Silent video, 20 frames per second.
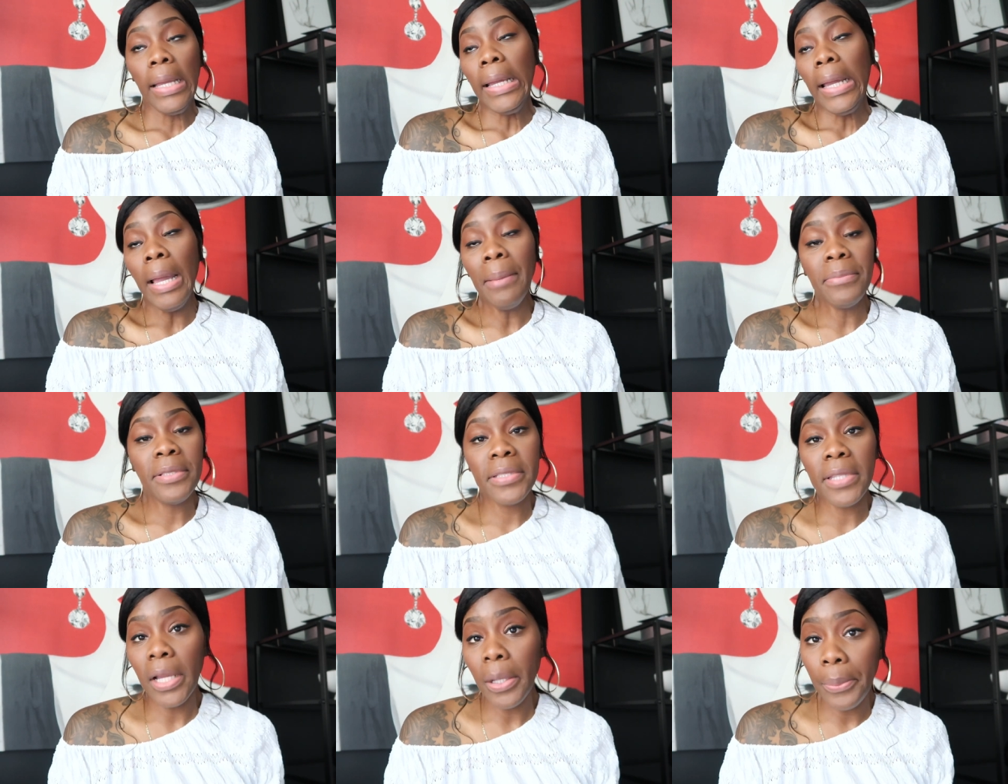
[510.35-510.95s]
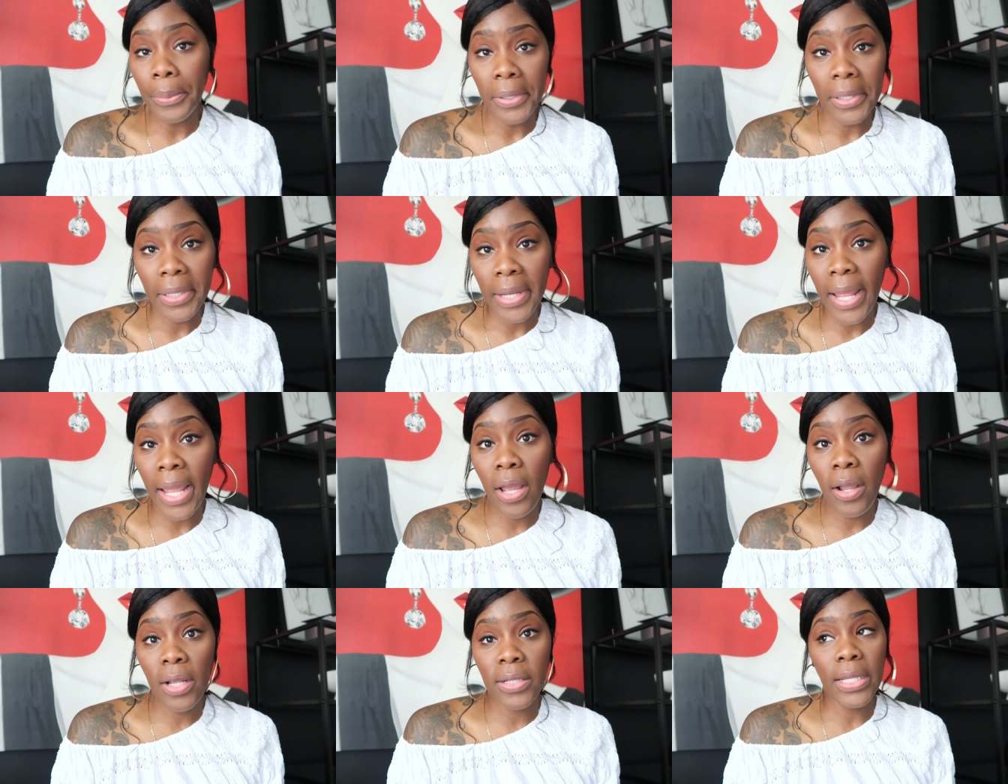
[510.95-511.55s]
I'm stuck with it
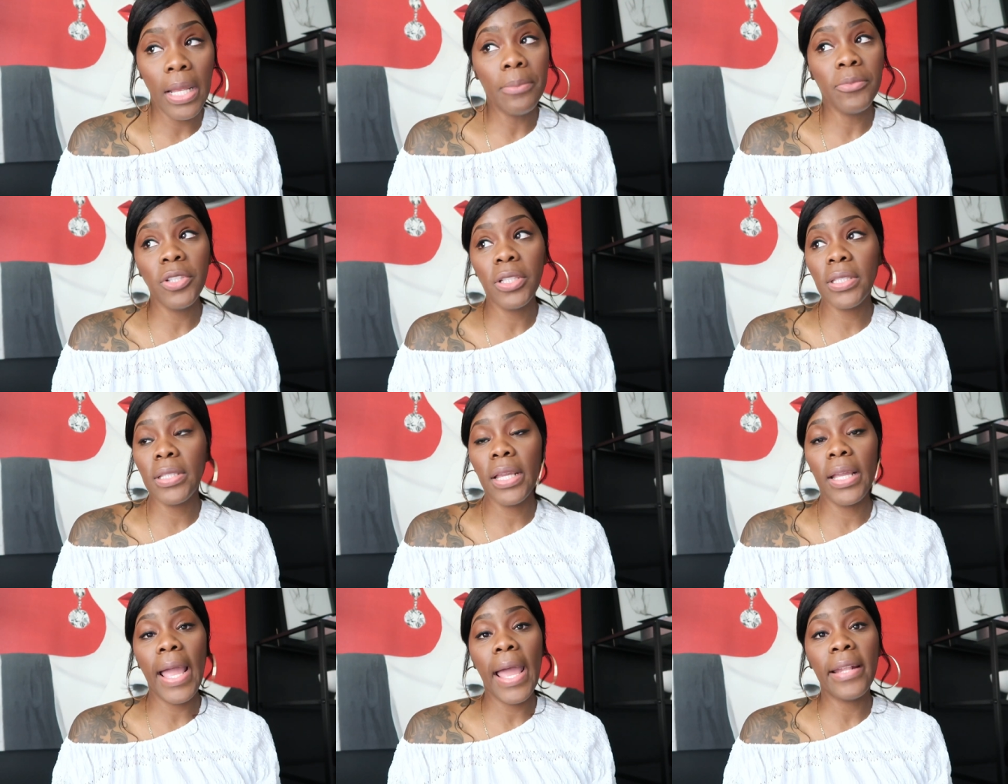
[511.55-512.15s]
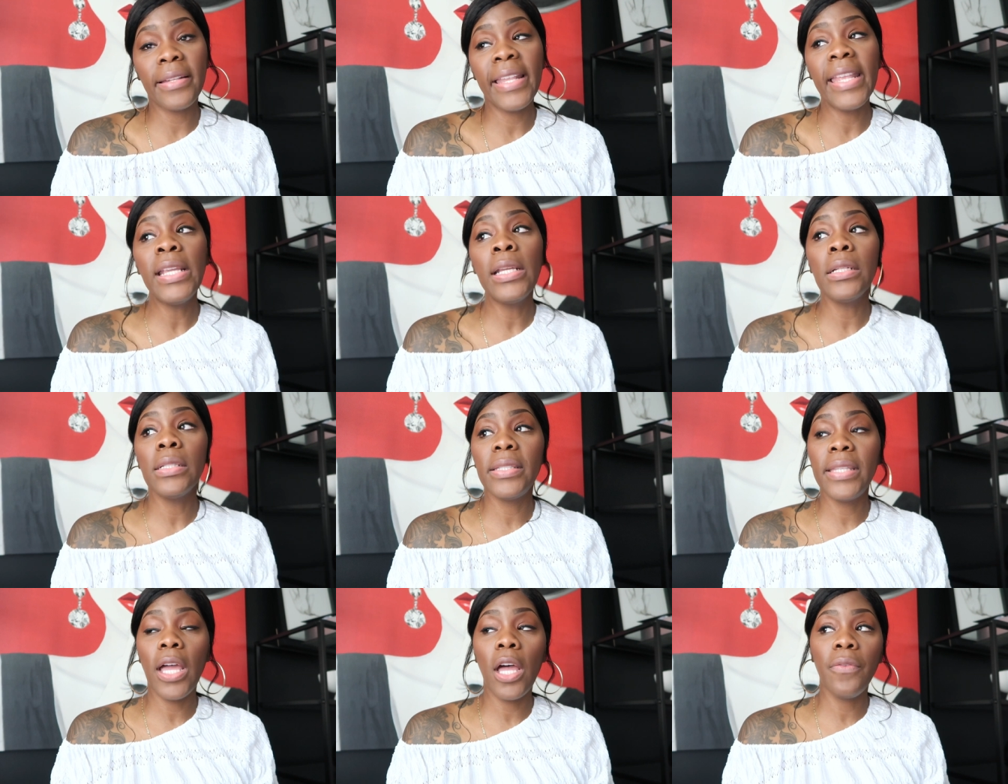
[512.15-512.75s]
now because I'm just like, I, they
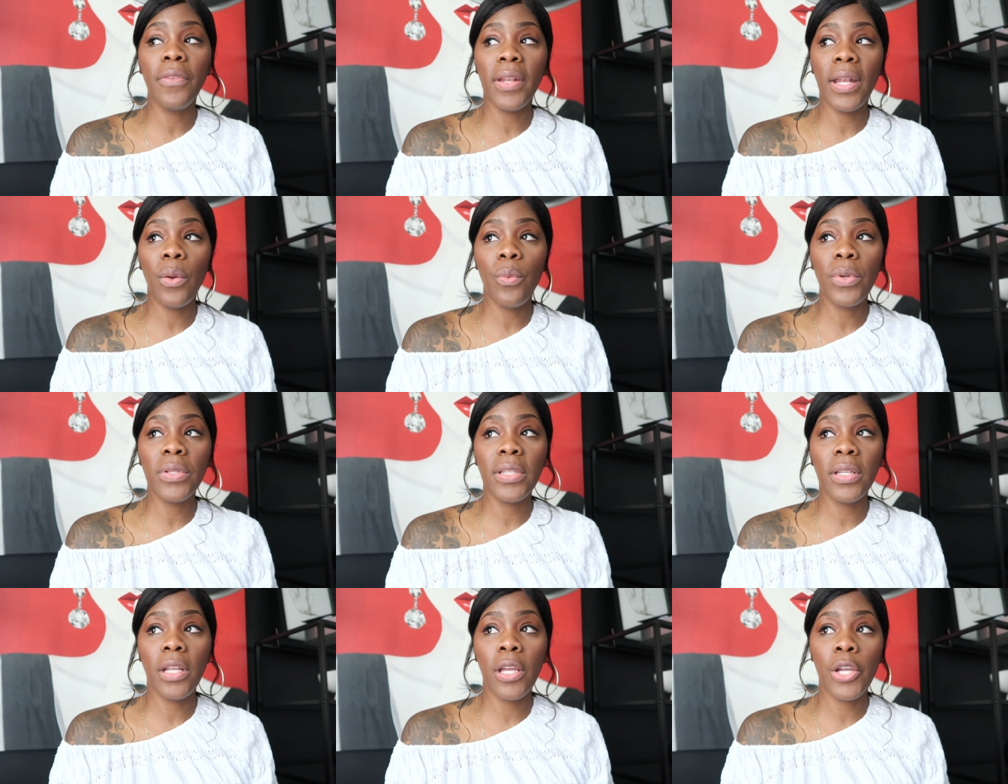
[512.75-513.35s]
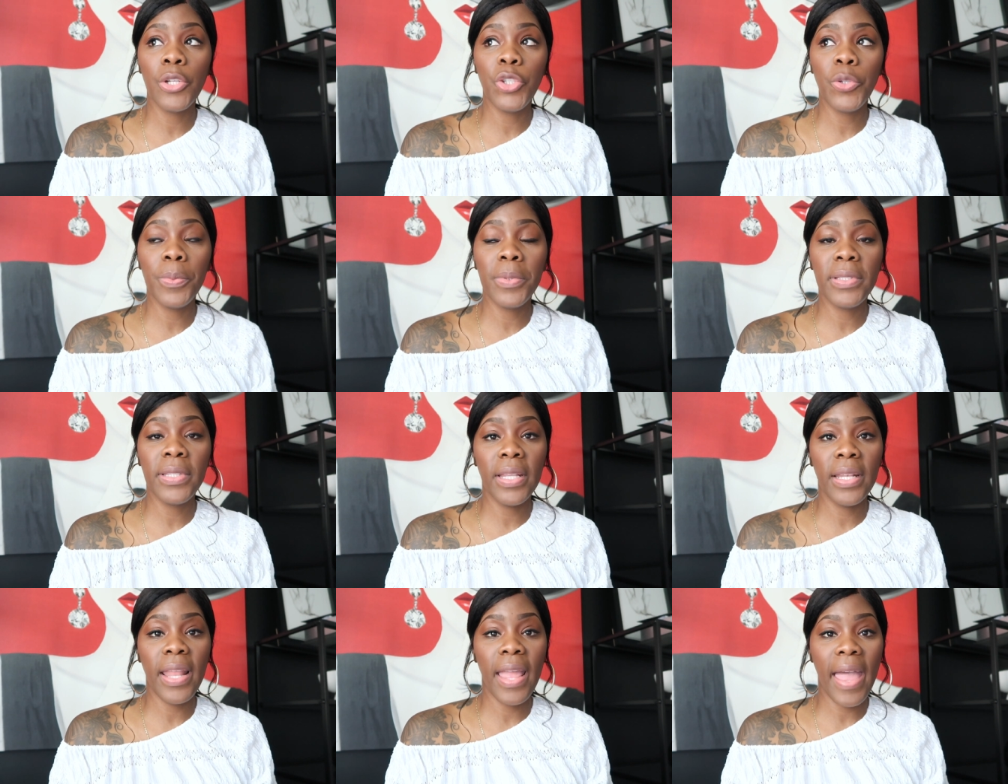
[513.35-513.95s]
can tell that I wasn't
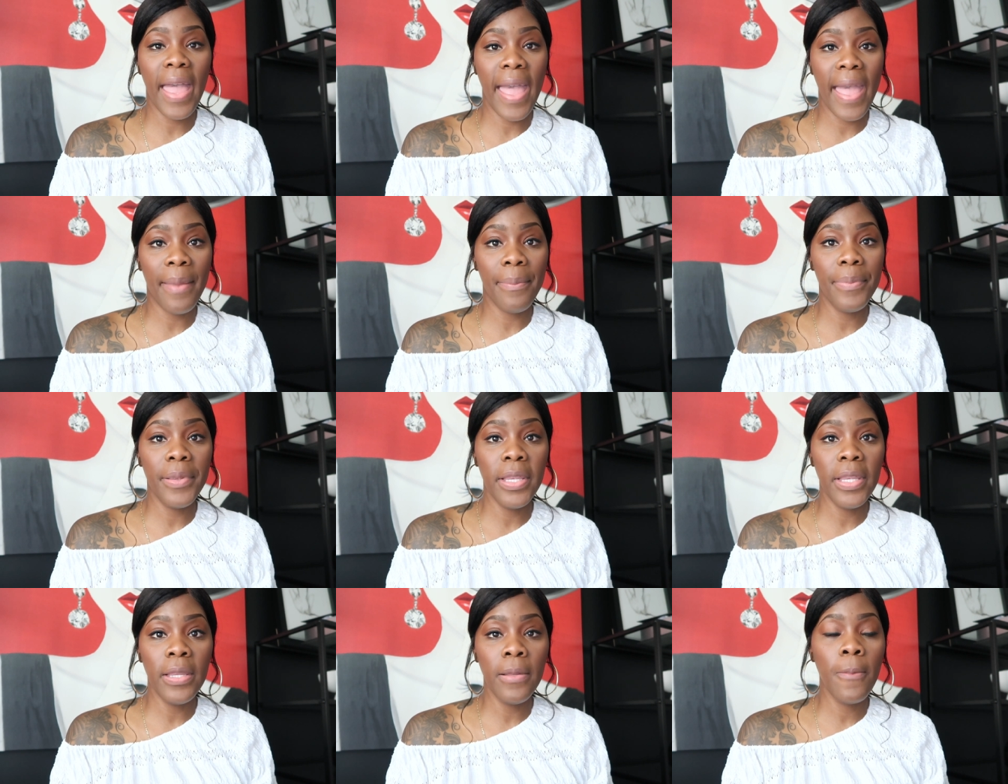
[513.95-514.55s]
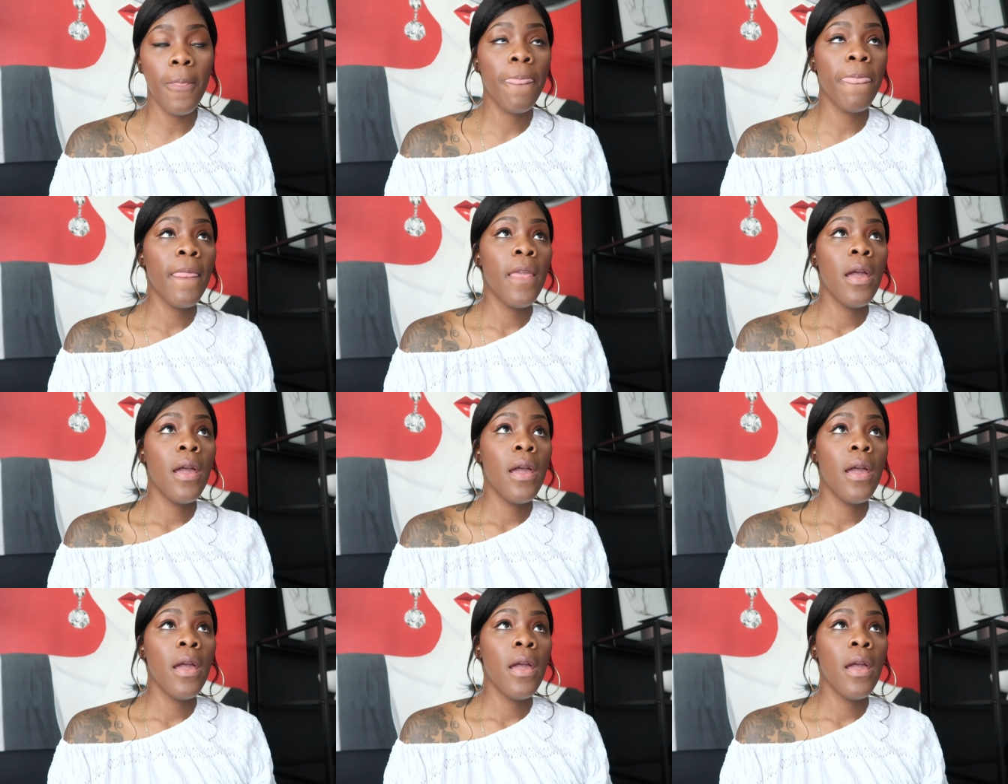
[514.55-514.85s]
100% happy.